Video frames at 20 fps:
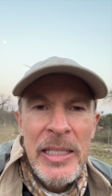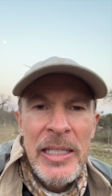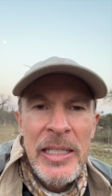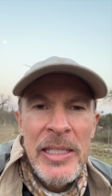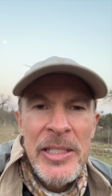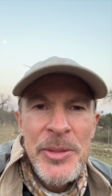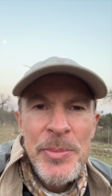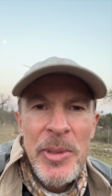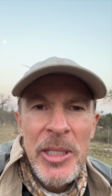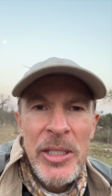
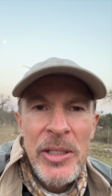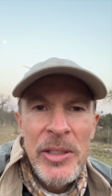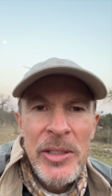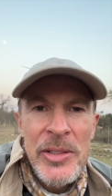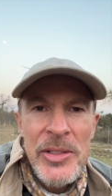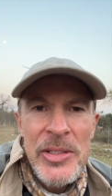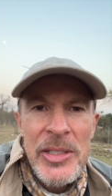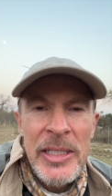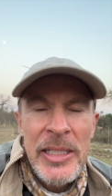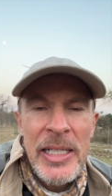is
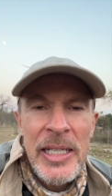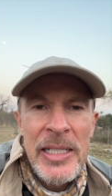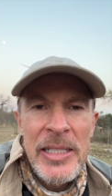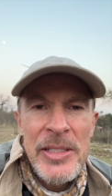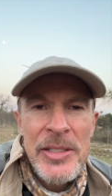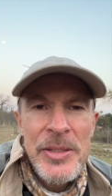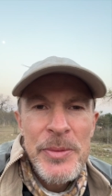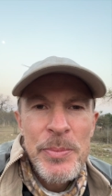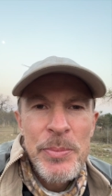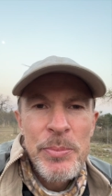because it
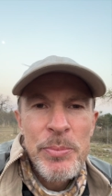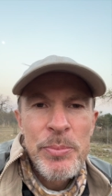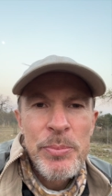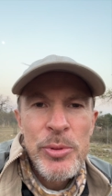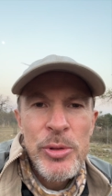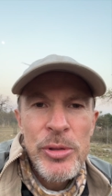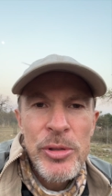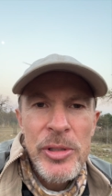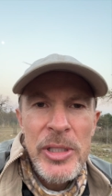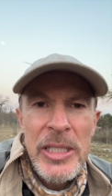has
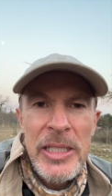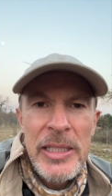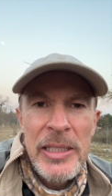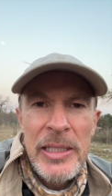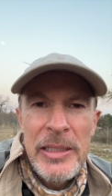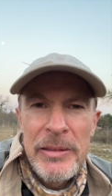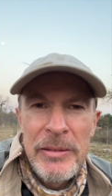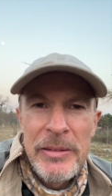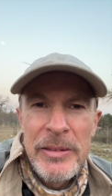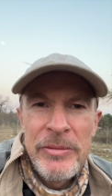
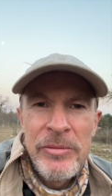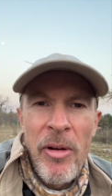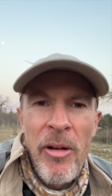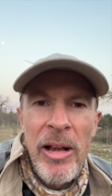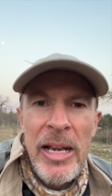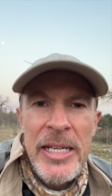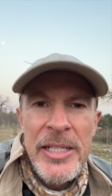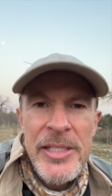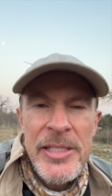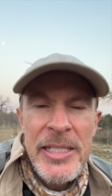
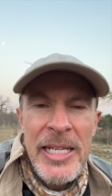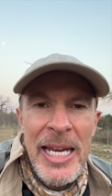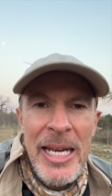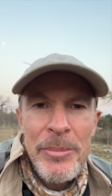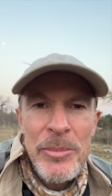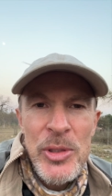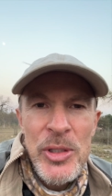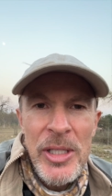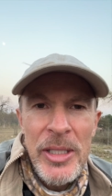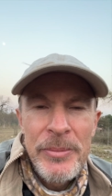pre-release
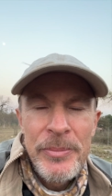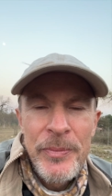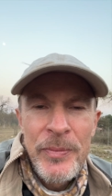capture.